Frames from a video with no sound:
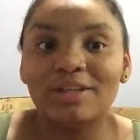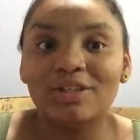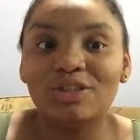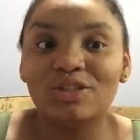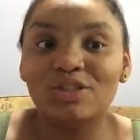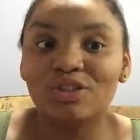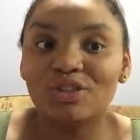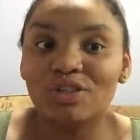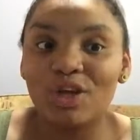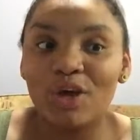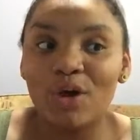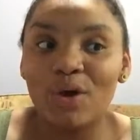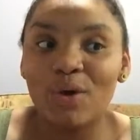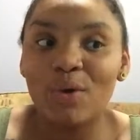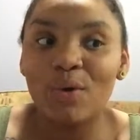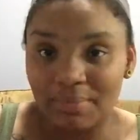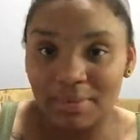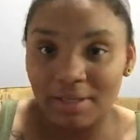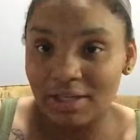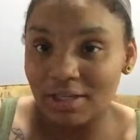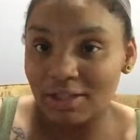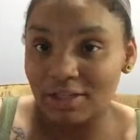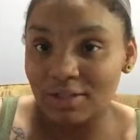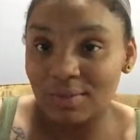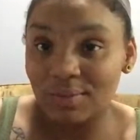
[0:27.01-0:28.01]
so
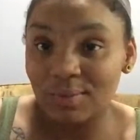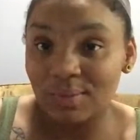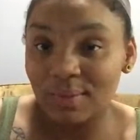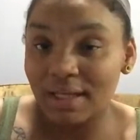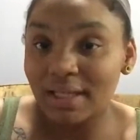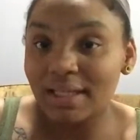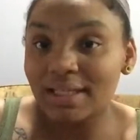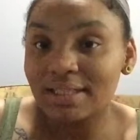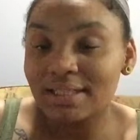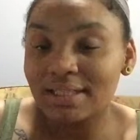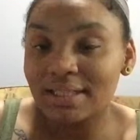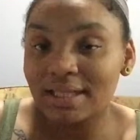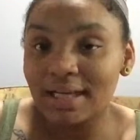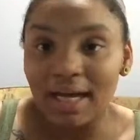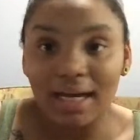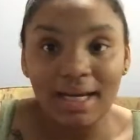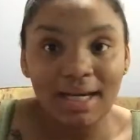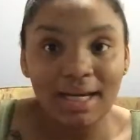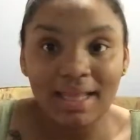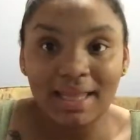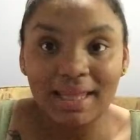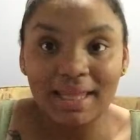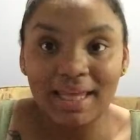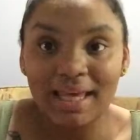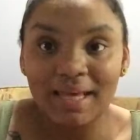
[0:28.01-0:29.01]
bittersweet kind
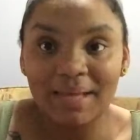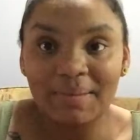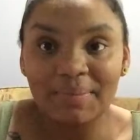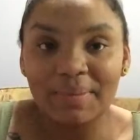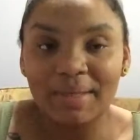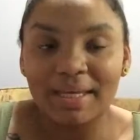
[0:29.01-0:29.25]
of thing,